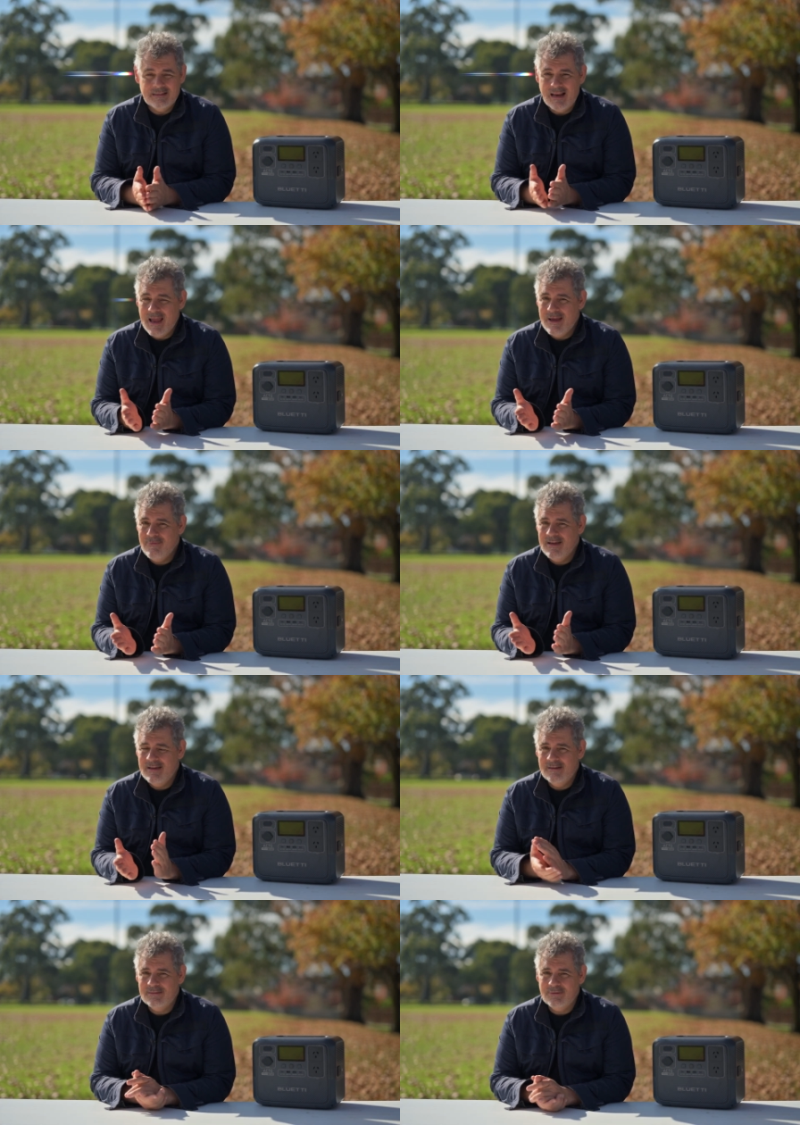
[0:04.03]
Today we're
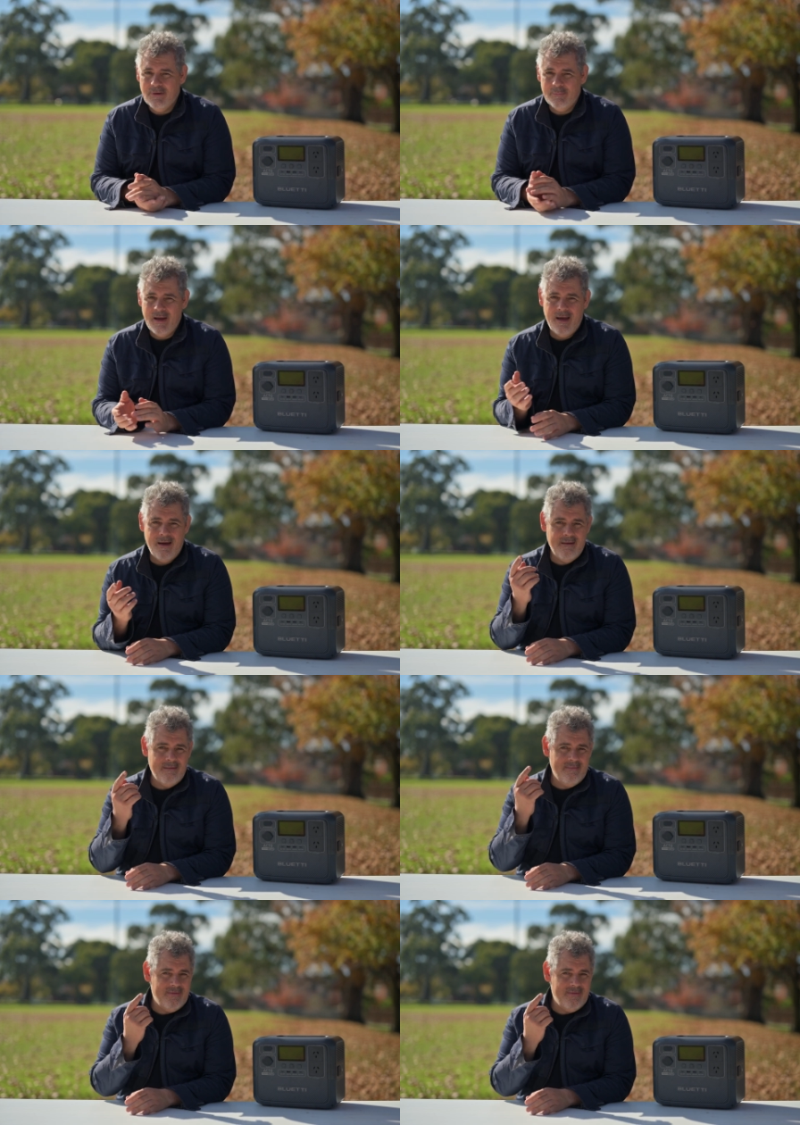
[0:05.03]
here to talk about